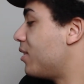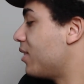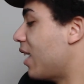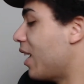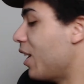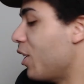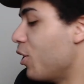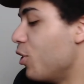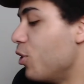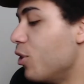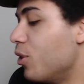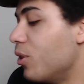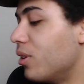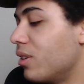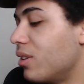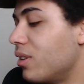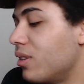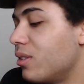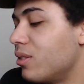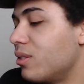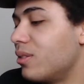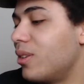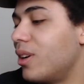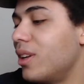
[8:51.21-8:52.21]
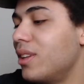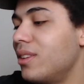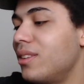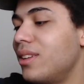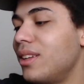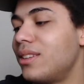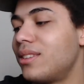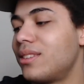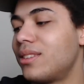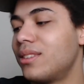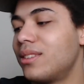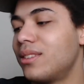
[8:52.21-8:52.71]
I don't know, what's
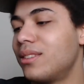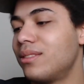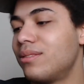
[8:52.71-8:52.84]
it?